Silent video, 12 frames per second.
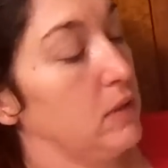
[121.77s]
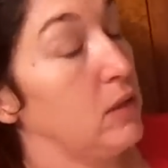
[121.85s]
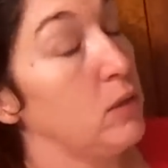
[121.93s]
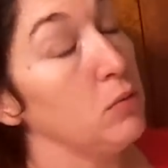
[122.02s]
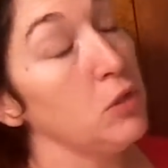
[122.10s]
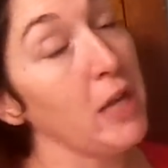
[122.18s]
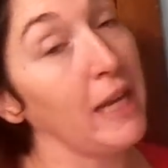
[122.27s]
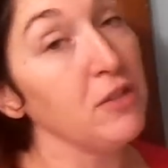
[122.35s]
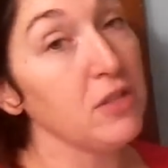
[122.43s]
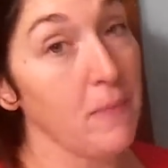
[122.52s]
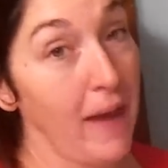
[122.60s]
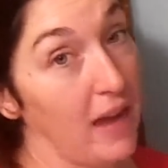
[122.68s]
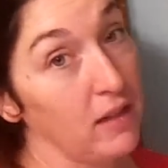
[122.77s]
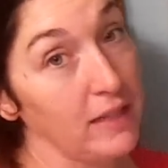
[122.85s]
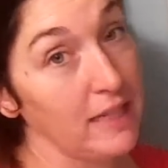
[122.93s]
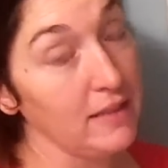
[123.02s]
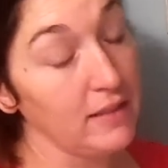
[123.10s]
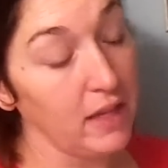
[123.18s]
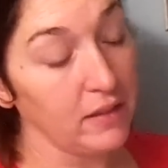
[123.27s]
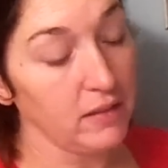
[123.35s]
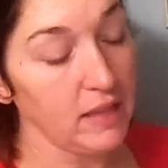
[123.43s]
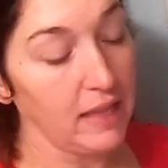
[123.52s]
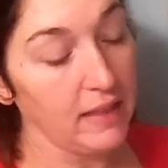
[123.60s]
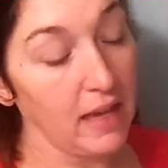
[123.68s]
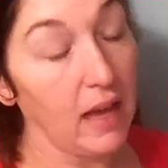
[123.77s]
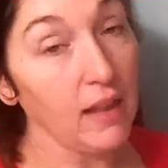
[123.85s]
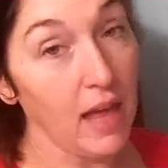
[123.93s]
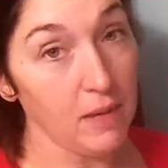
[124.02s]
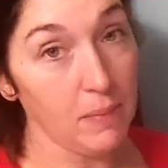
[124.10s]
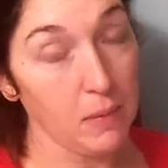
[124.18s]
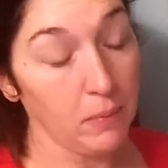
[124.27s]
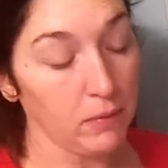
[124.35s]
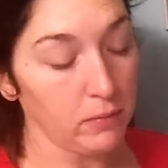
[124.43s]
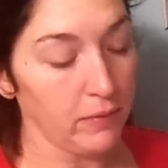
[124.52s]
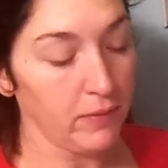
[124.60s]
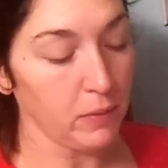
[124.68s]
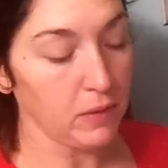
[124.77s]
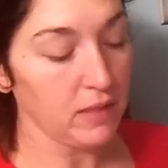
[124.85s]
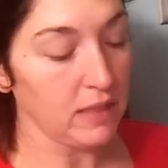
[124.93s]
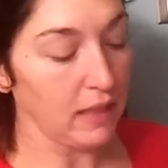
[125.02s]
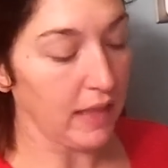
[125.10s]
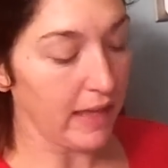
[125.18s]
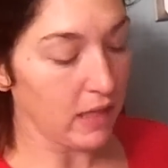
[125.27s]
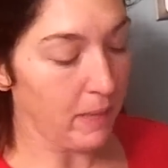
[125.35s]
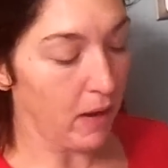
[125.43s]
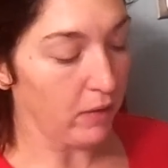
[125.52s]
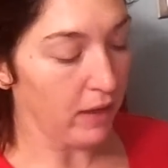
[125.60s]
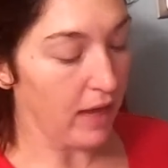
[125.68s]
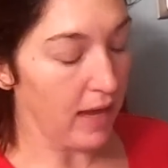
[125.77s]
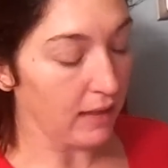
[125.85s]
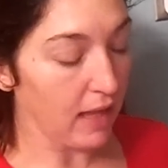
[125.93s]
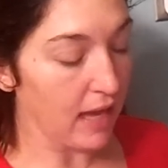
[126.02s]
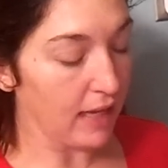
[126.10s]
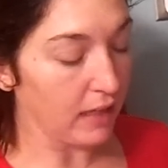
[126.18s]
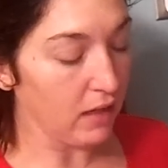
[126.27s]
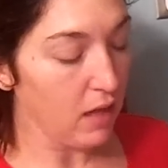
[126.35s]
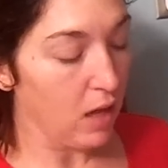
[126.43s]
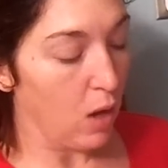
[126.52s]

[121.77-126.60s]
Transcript: To change the batteries, the other thing that a lot of people and reviewers didn't like about it online